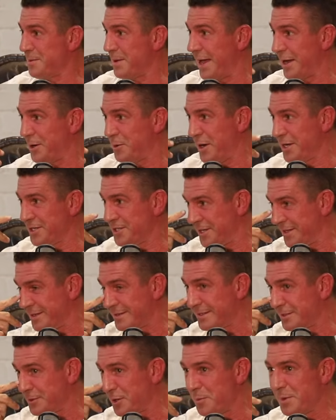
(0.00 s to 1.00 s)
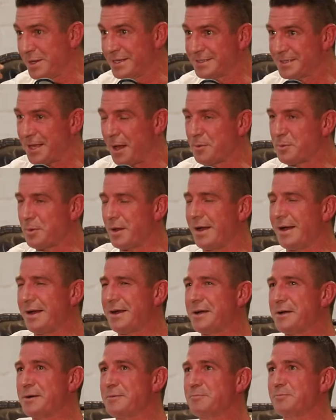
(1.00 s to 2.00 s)
Not a bad question. It's got me stumped.
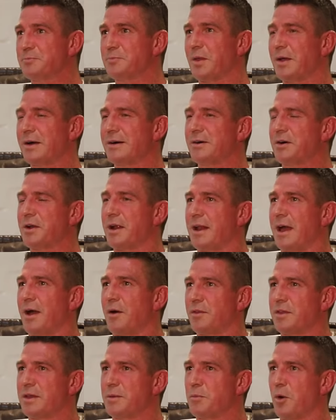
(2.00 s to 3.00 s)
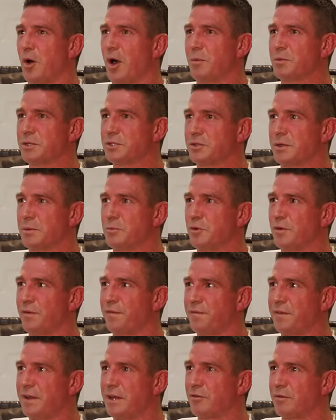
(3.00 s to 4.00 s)
I don't know. I think mine was sort of more
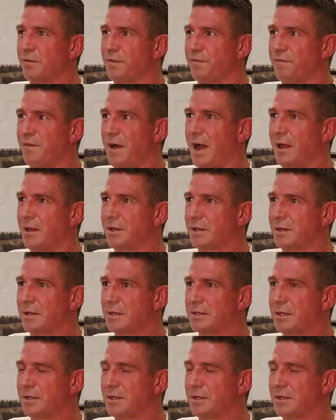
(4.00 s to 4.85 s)
fear of failure.